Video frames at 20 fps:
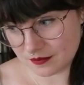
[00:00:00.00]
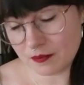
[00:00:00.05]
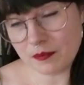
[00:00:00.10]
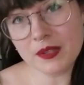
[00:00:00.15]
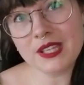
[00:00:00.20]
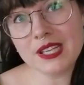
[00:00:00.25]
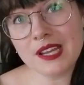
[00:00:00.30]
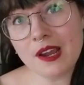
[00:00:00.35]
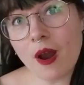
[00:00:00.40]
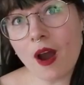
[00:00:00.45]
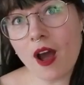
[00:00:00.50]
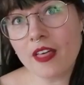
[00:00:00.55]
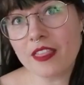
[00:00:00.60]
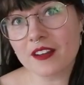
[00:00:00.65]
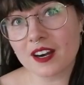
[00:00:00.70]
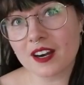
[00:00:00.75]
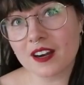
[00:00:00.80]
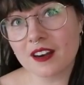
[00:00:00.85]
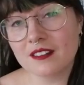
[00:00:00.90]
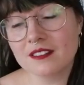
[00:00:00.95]
but the
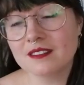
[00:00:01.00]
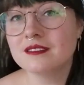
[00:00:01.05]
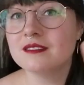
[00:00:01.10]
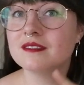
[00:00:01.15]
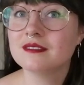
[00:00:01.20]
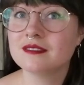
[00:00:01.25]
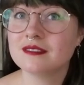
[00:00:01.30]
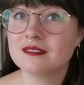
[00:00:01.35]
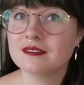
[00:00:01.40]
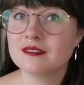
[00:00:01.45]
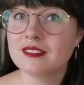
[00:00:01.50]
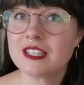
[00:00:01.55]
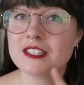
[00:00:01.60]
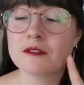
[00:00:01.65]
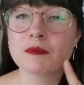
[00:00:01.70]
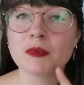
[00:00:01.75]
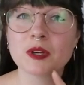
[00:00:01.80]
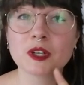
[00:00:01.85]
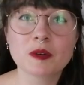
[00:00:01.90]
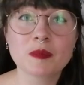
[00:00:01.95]
author
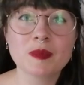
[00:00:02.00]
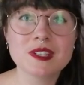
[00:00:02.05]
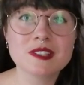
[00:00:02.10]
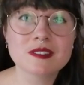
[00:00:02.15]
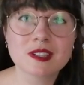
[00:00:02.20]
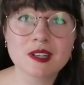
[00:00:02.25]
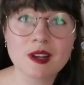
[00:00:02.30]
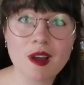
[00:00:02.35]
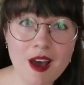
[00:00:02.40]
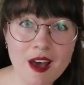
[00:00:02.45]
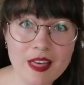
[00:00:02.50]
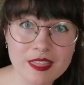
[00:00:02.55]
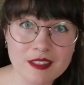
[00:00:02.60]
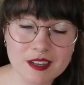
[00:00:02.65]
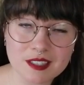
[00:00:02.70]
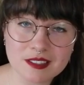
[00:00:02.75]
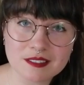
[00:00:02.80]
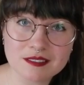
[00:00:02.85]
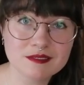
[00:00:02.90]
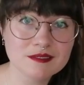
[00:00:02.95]
is a murder mystery
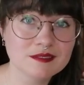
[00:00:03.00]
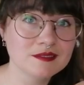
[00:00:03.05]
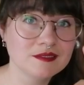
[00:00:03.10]
author.